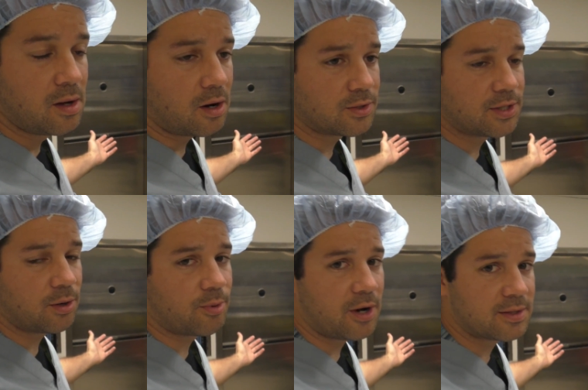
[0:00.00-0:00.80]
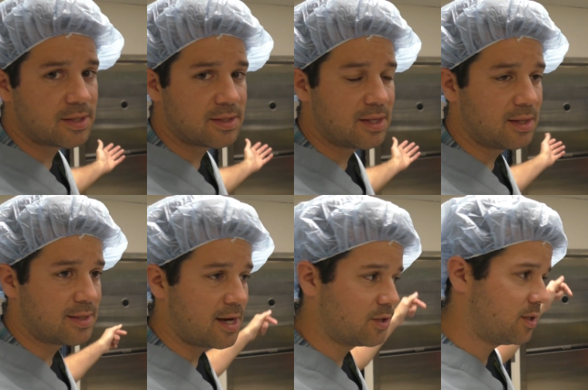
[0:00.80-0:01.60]
Our sterile processing
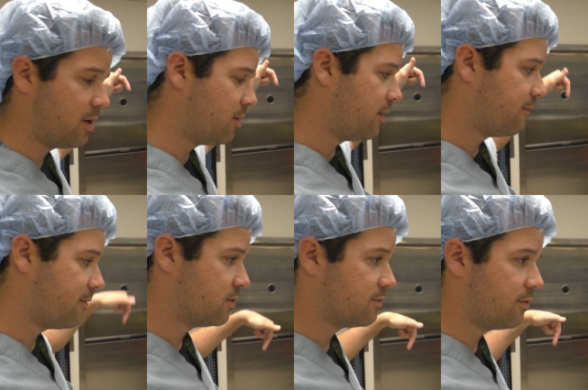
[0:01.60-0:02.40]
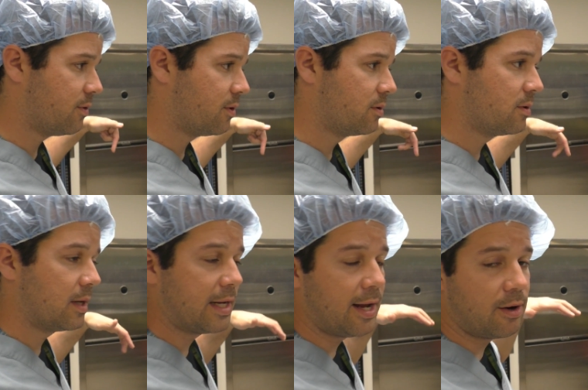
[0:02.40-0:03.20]
is actually on the first floor
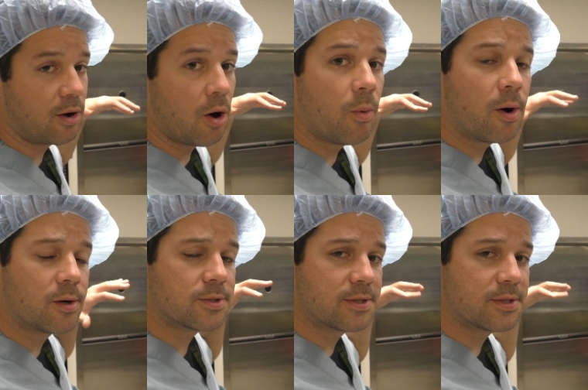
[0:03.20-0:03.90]
and our OR is